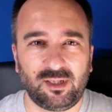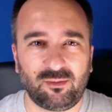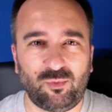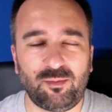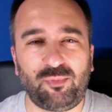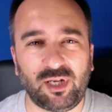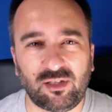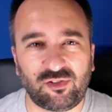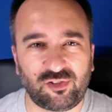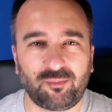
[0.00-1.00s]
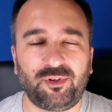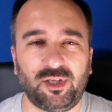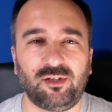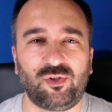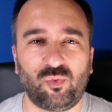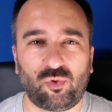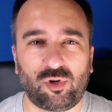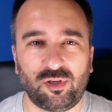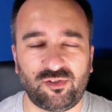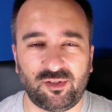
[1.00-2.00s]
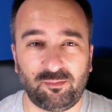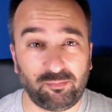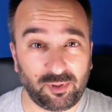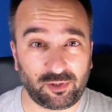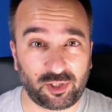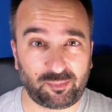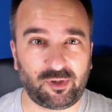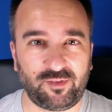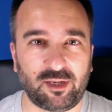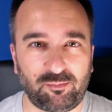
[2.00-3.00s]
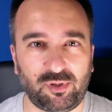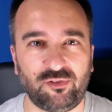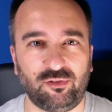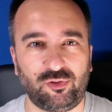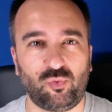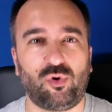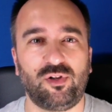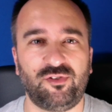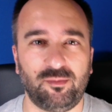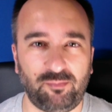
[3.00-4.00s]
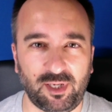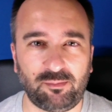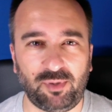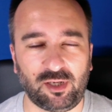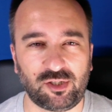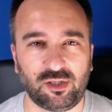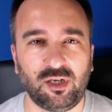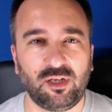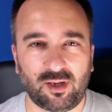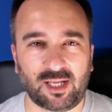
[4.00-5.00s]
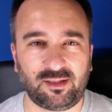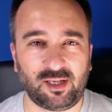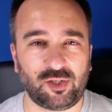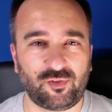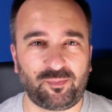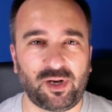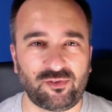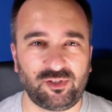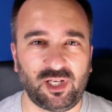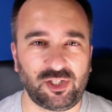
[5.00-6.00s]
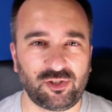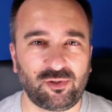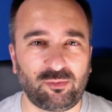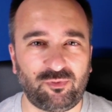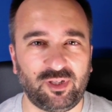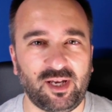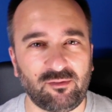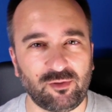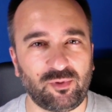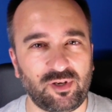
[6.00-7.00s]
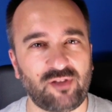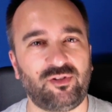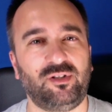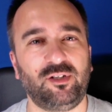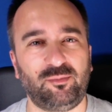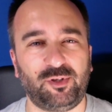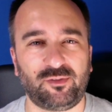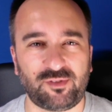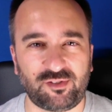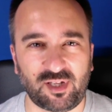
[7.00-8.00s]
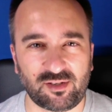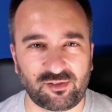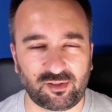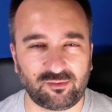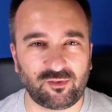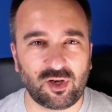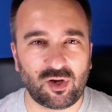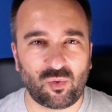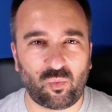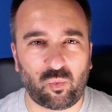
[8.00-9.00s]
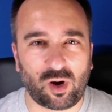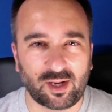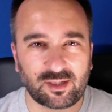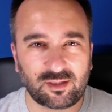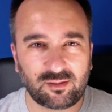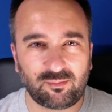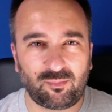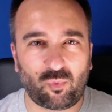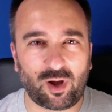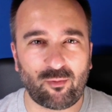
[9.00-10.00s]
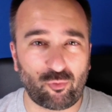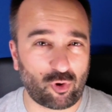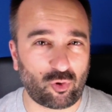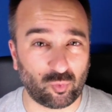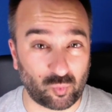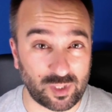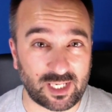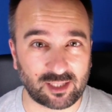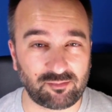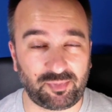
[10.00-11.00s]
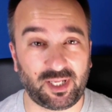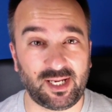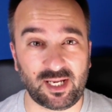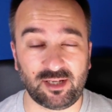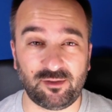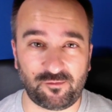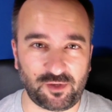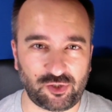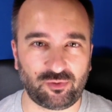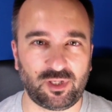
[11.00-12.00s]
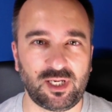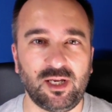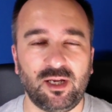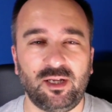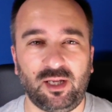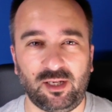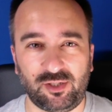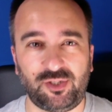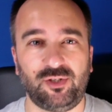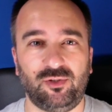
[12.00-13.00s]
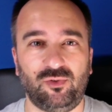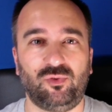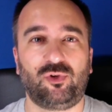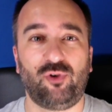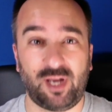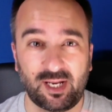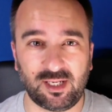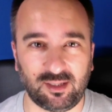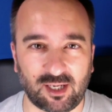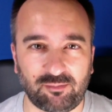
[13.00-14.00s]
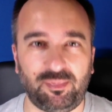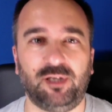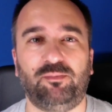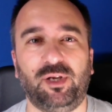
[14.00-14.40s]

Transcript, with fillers: we bring something towards the build-up of that puzzle, towards the big picture. At the end of the presentation, hopefully everyone has a little bit of a sense of what role we can play individually into creating that big